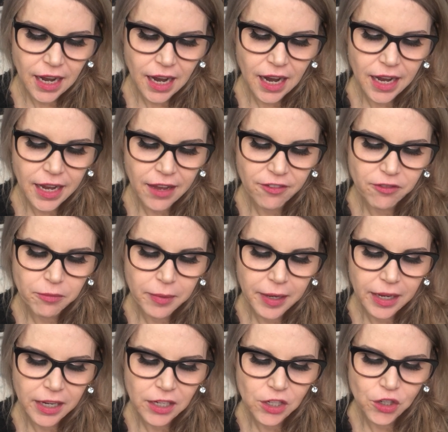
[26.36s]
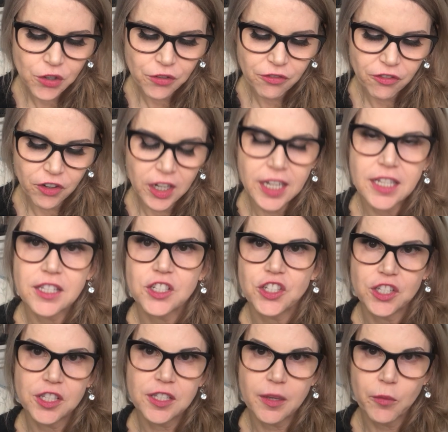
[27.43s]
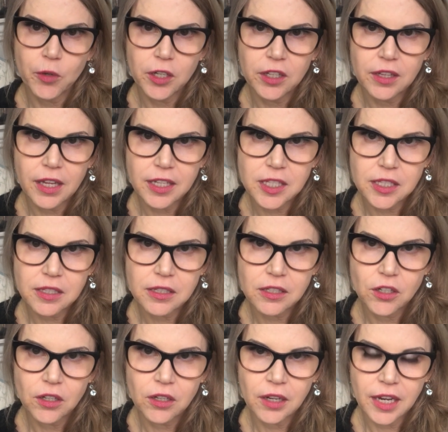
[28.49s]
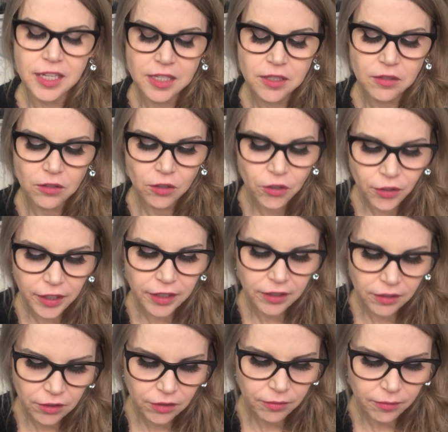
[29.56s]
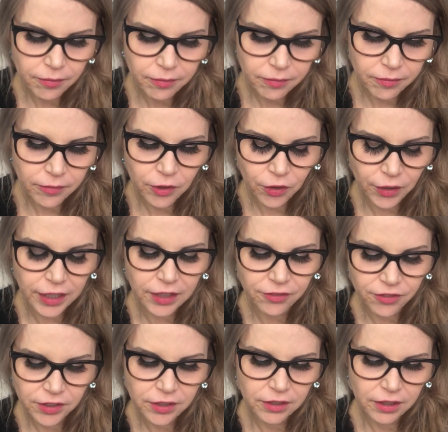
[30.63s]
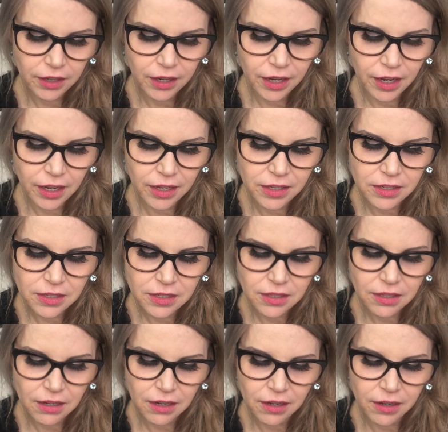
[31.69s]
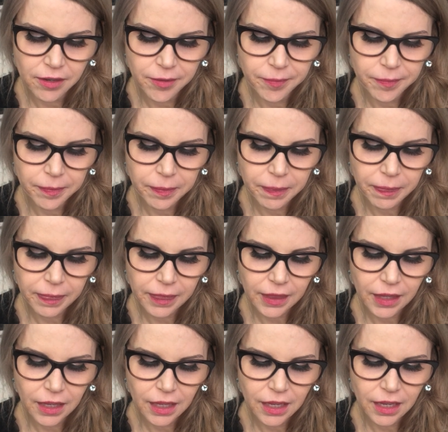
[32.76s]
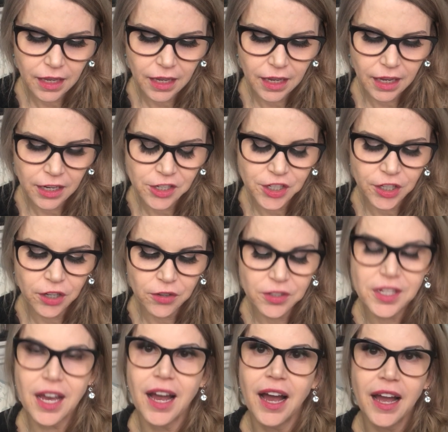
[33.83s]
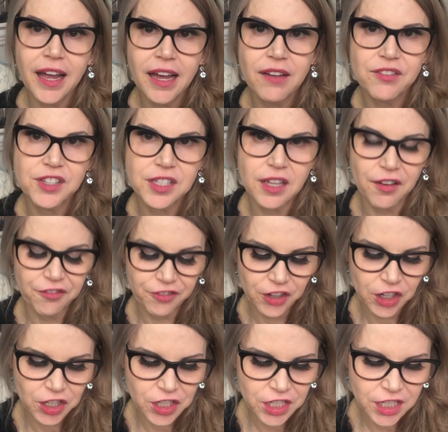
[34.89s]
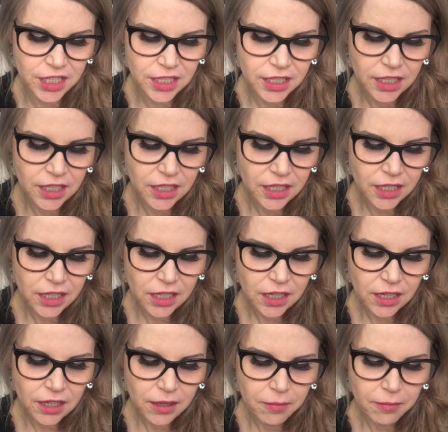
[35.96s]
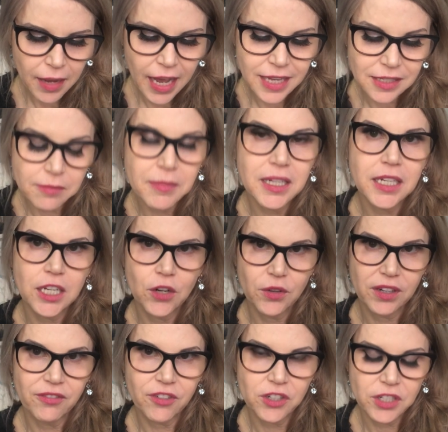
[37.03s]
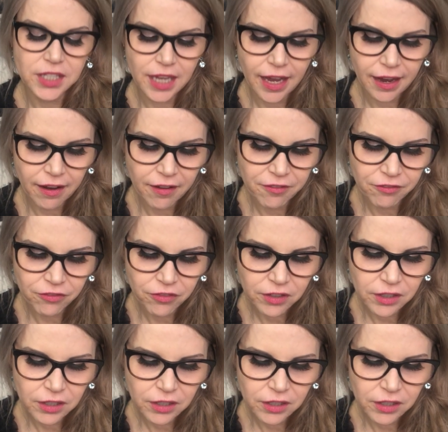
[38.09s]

I have made new friends. She's somebody that's has grie grieved, and um, and she goes, I have suffered, as many grievers have,